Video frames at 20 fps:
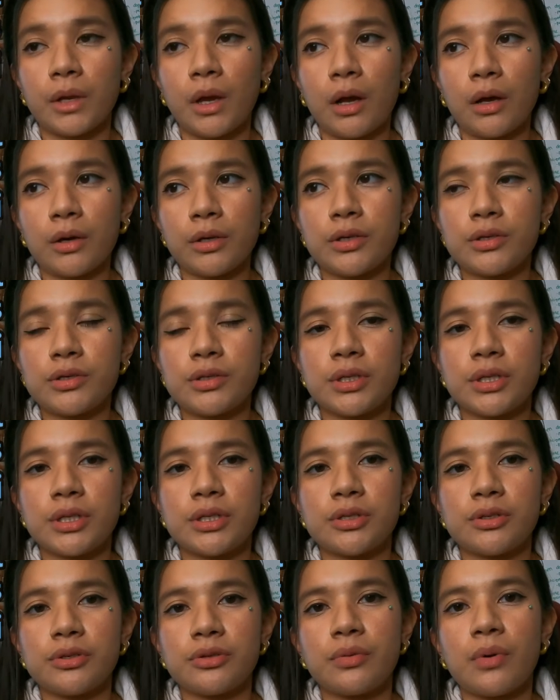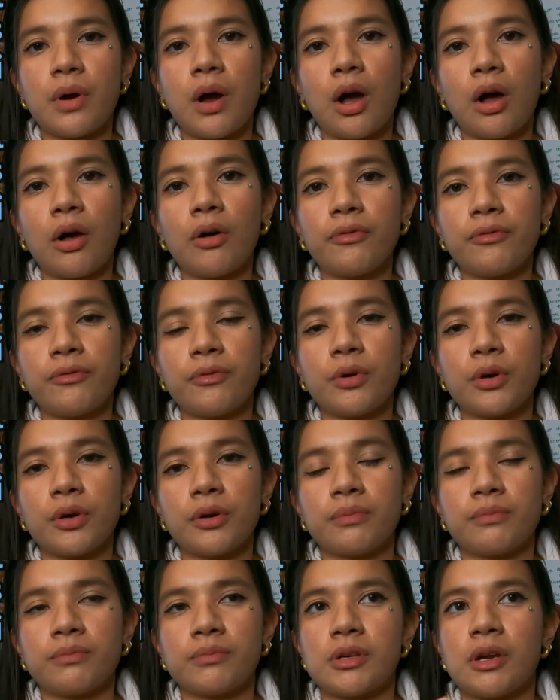I'll usually do all
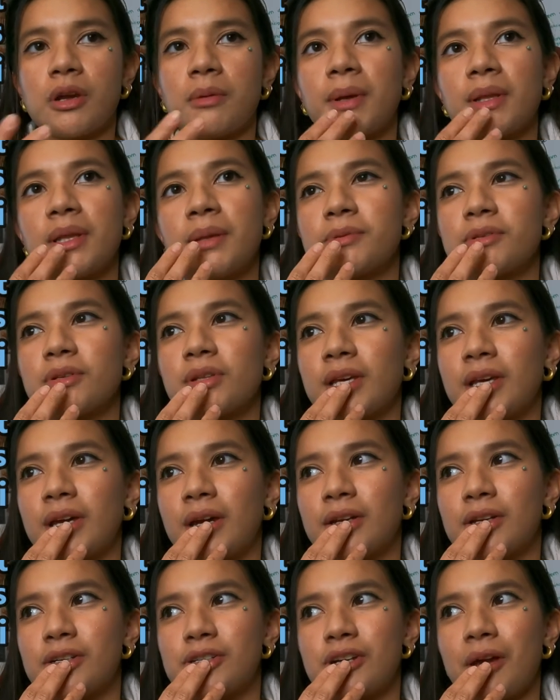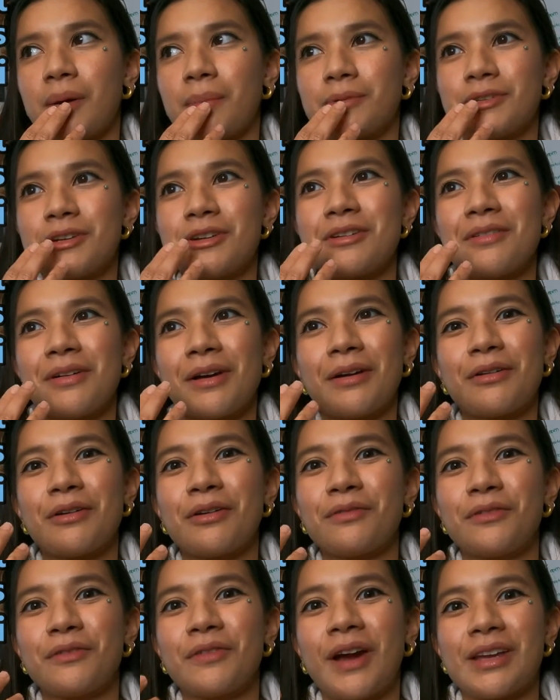4, sorry, my lips are like kind of chapped. I don't know
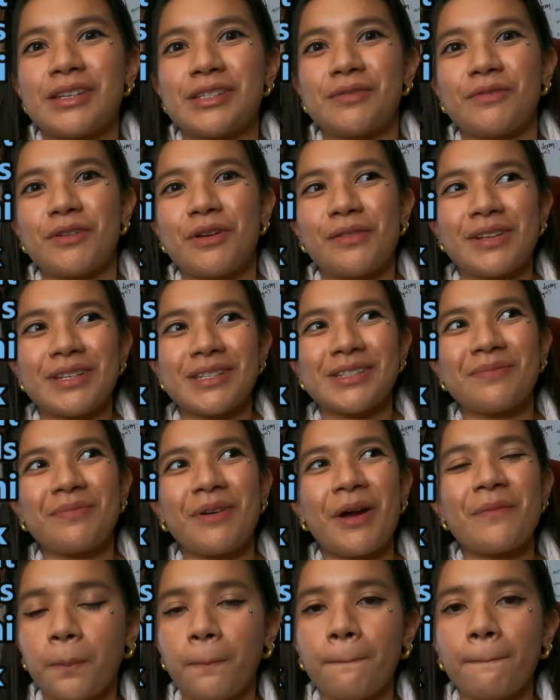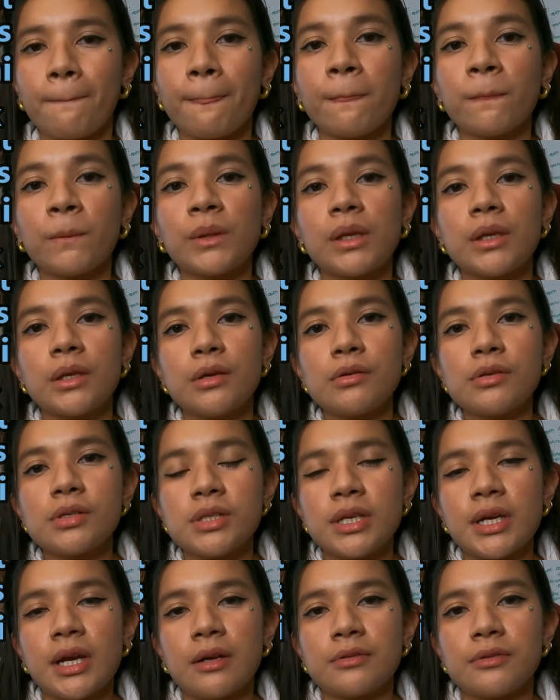if you guys have noticed, but
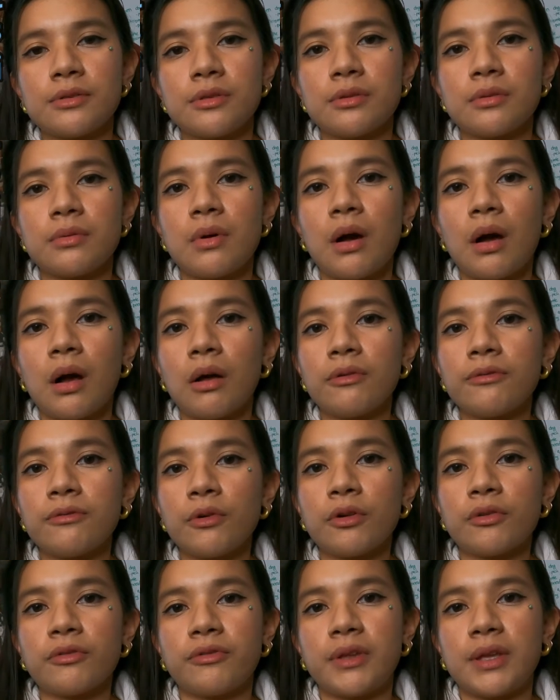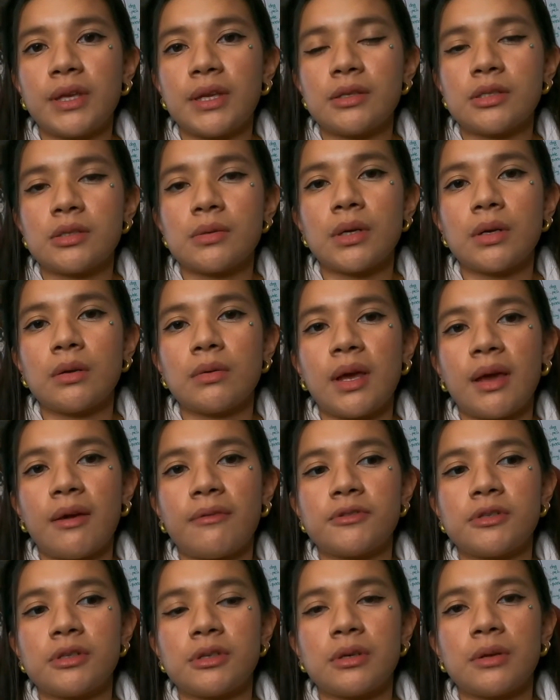usually I'll do all 4 feet so I don't
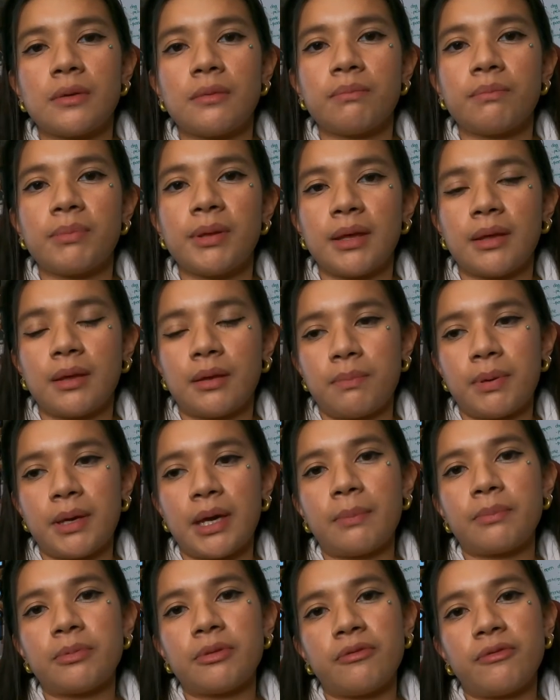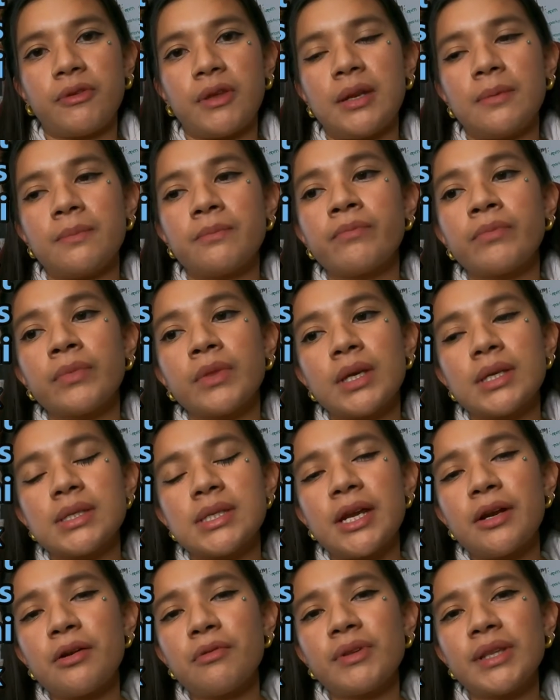have to pick up the feet, because
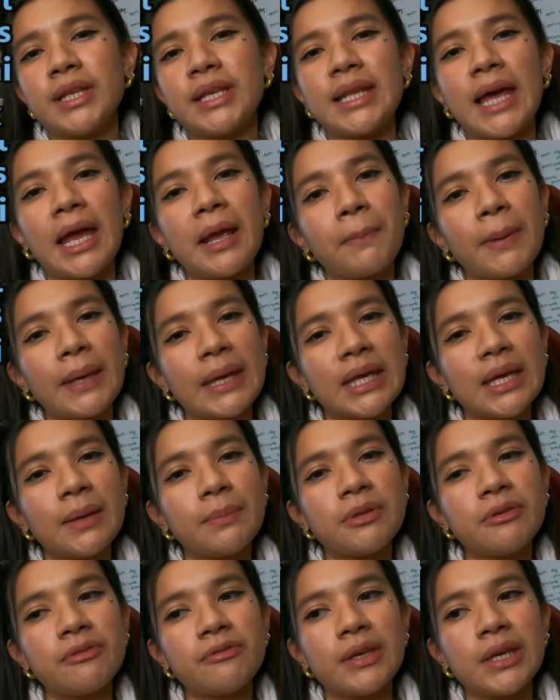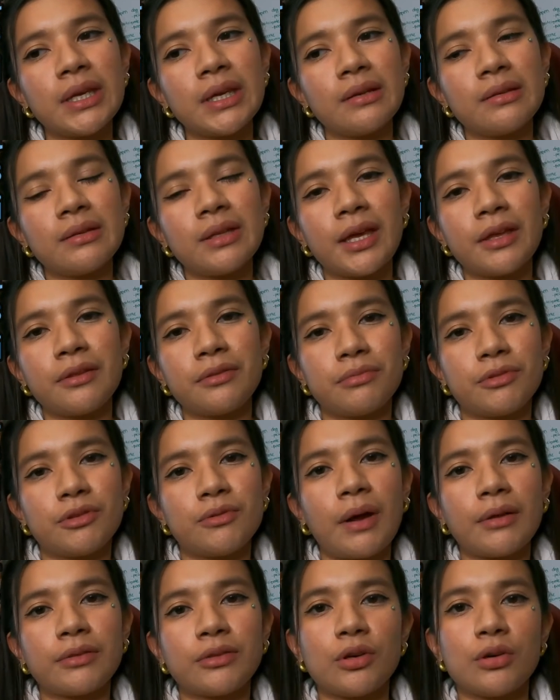I don't really like picking up the feet like
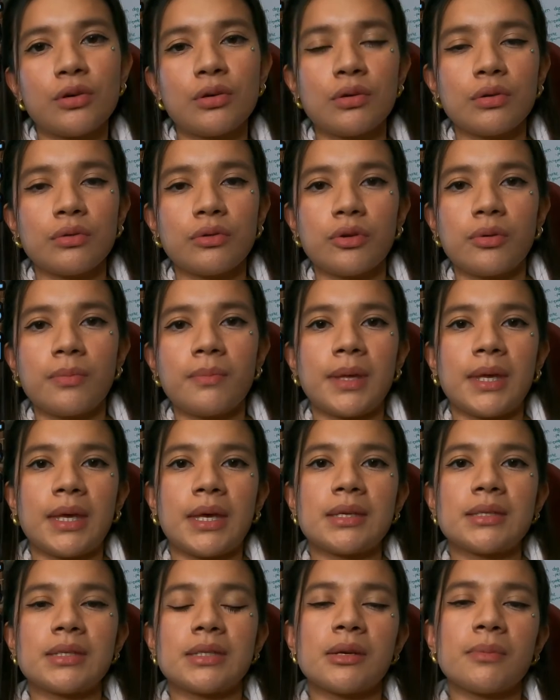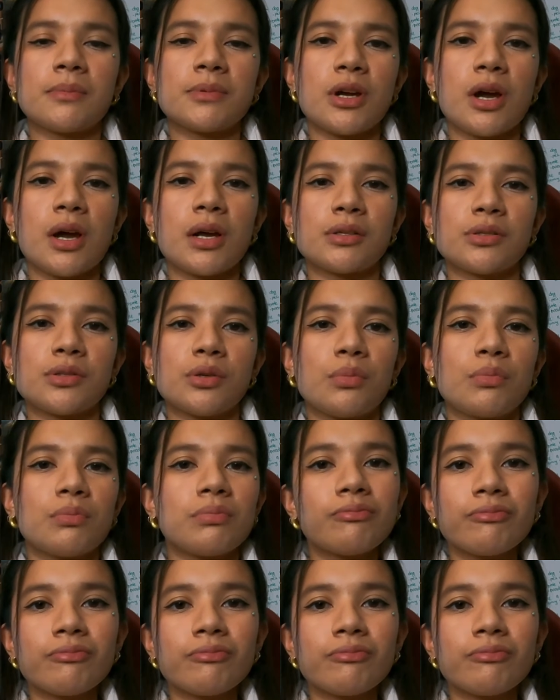throughout the whole groom, because some dogs don't